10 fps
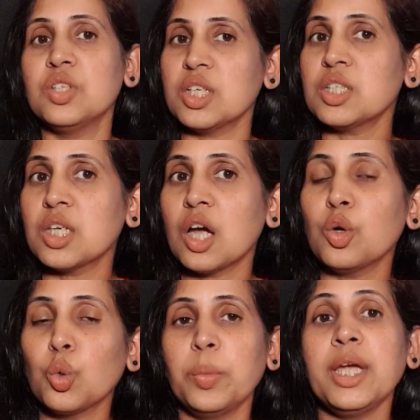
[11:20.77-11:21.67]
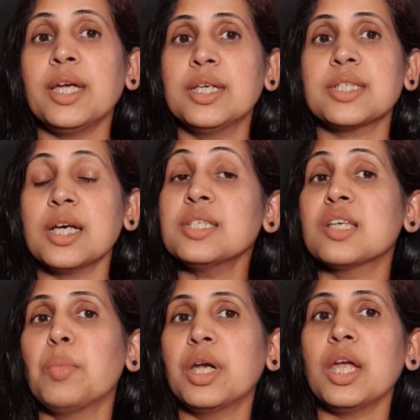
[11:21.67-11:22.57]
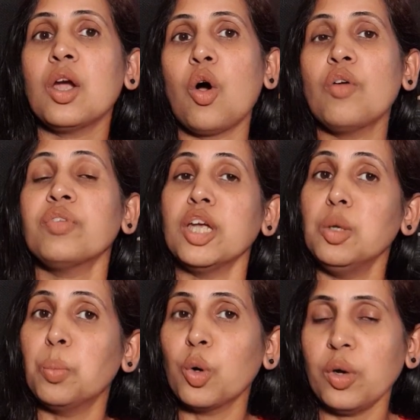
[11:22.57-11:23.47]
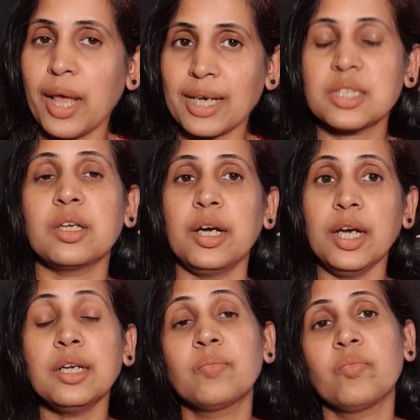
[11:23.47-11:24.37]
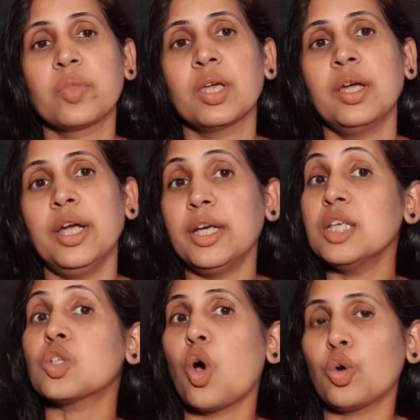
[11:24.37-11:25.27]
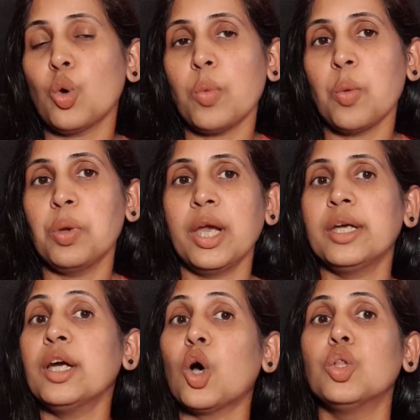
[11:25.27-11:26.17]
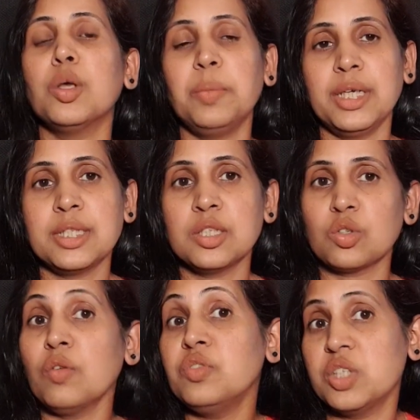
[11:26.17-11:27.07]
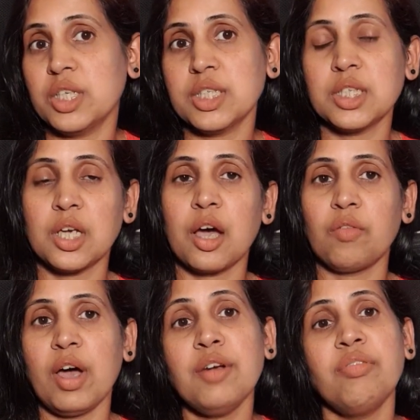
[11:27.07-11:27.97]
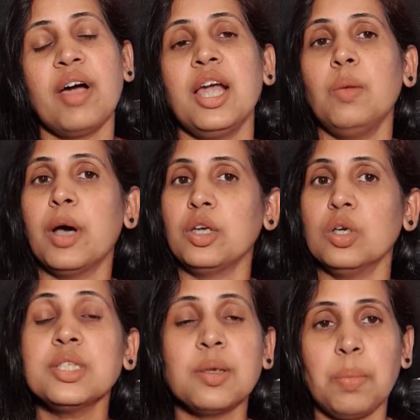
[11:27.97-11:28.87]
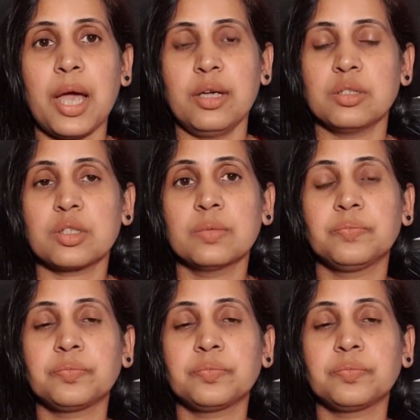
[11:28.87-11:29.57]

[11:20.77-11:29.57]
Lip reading: GSTR2B is a summary of input tax credit. It is auto-populated on the basis of GSTR1 filed by your suppliers.